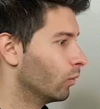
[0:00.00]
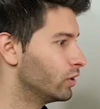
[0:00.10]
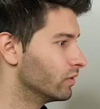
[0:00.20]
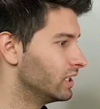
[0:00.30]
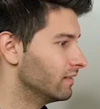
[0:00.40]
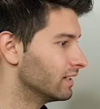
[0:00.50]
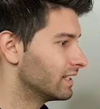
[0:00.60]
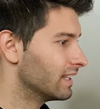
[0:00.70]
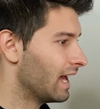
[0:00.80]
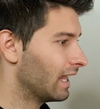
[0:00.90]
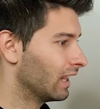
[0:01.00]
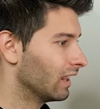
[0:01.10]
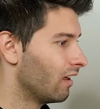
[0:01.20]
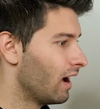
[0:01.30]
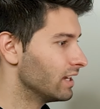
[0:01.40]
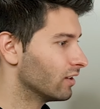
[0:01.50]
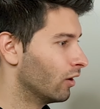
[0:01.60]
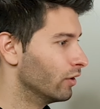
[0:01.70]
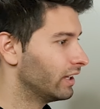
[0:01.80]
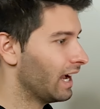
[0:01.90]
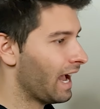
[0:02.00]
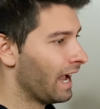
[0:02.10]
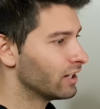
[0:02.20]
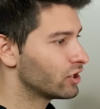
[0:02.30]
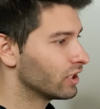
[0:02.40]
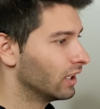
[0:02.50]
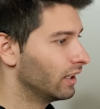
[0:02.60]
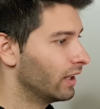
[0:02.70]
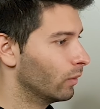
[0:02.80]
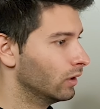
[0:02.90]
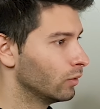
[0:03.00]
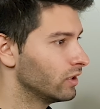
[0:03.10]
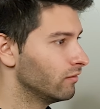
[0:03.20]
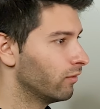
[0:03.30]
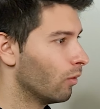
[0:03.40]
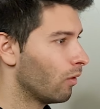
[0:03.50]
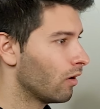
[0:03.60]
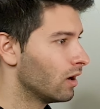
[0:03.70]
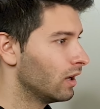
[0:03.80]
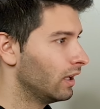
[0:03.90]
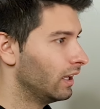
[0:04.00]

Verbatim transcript: which would give us that light oak ash color that we're looking for,